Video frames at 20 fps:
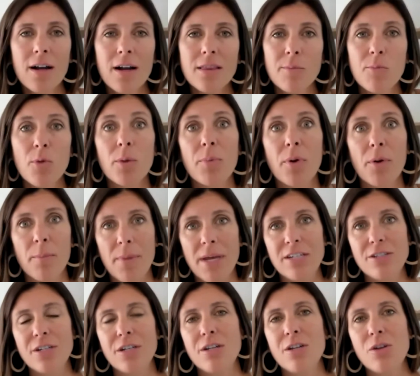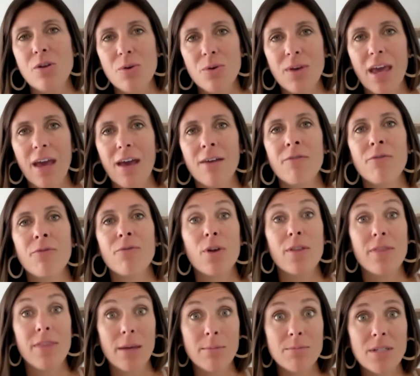the more permission you give for
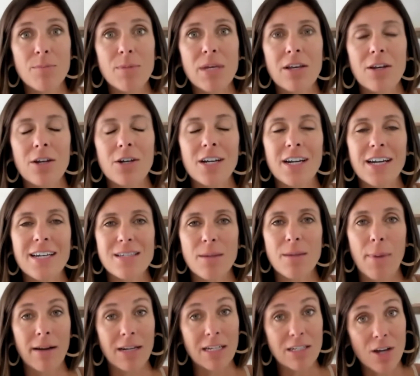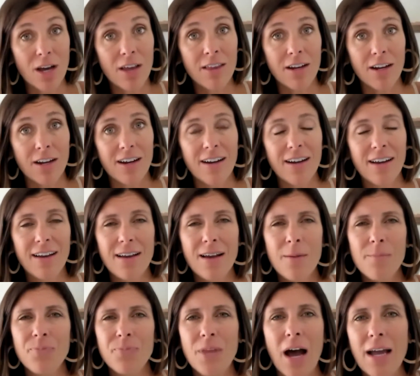them to be curious about each other.
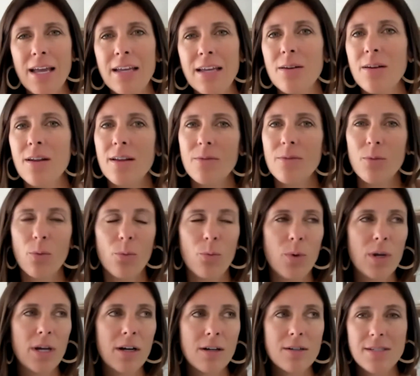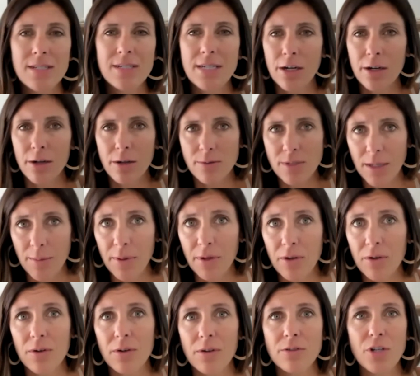Not in weird,
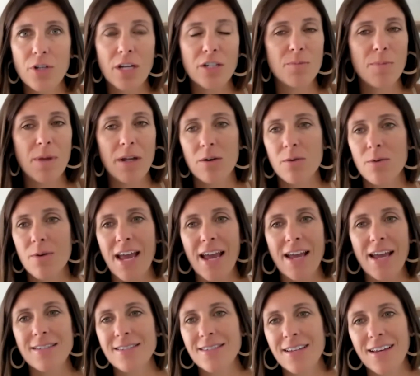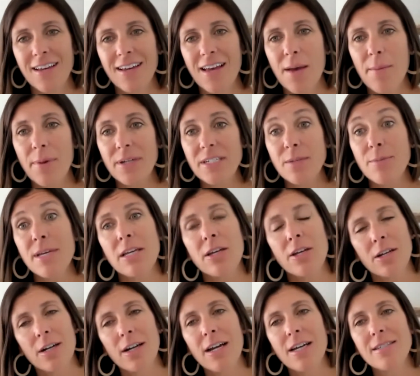stereotypical, judgmental ways, but to be
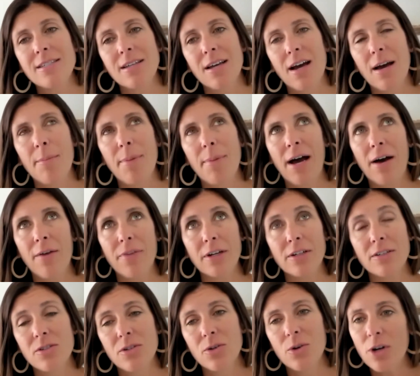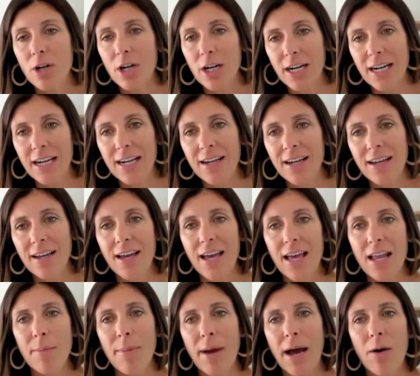curious about their story
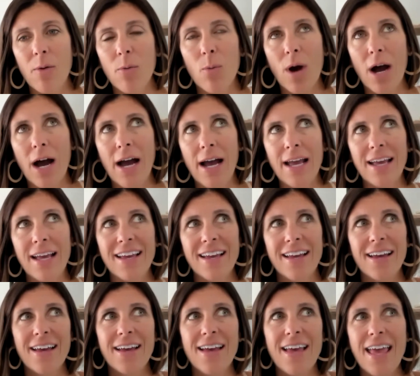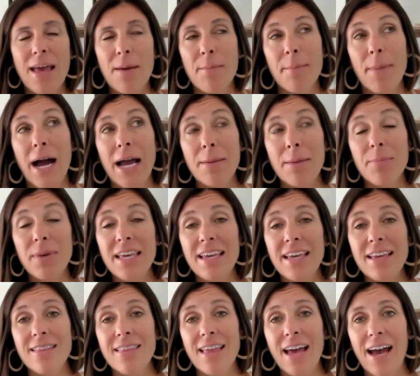and about why it might
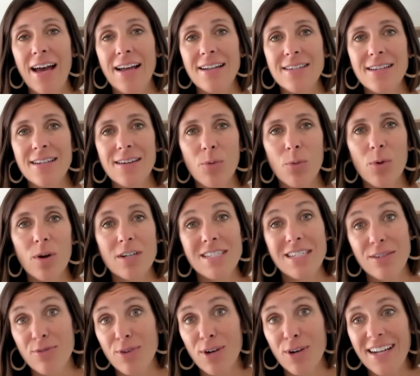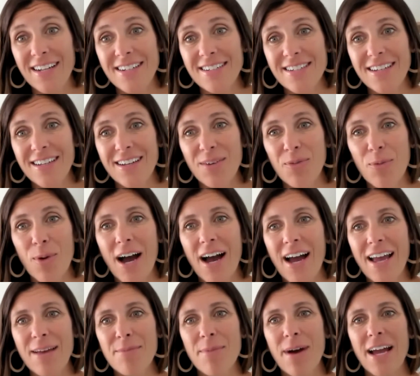be that we're different,
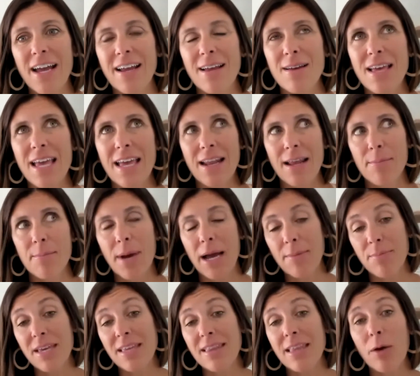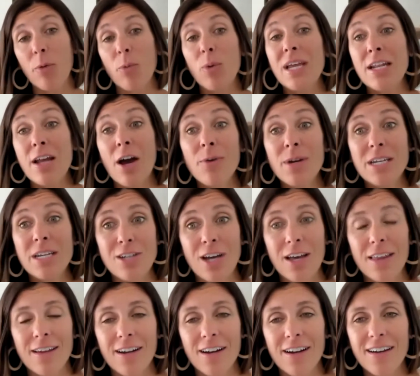it might be that we know each
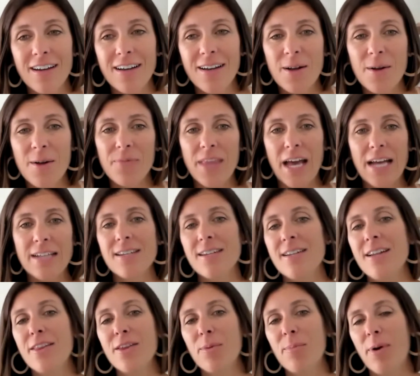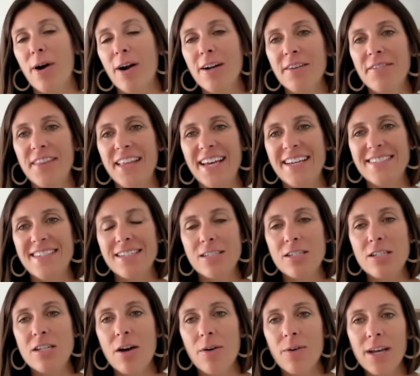other. That's another part of this,
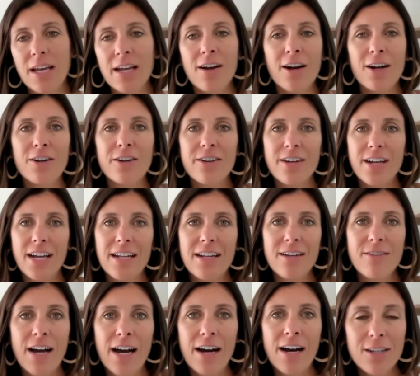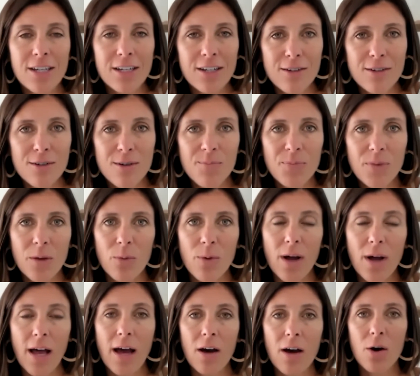is knowing our created value will
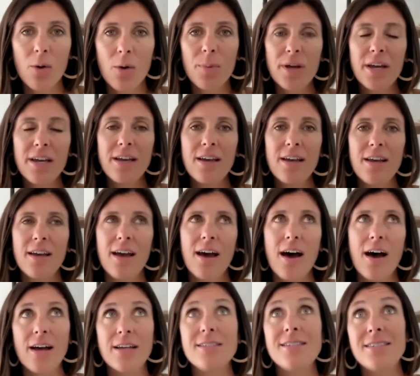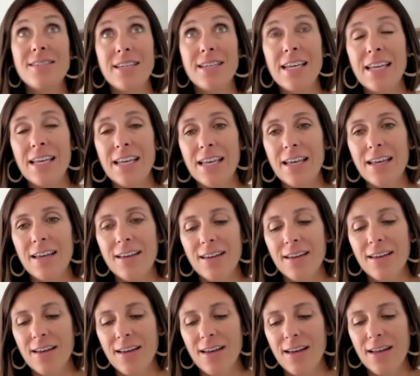help us see
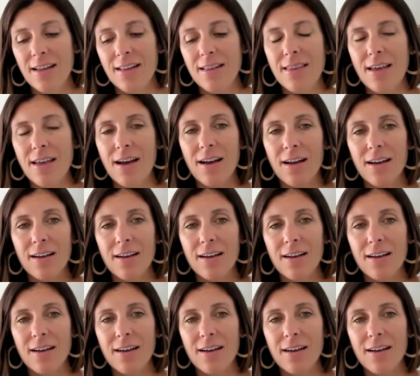the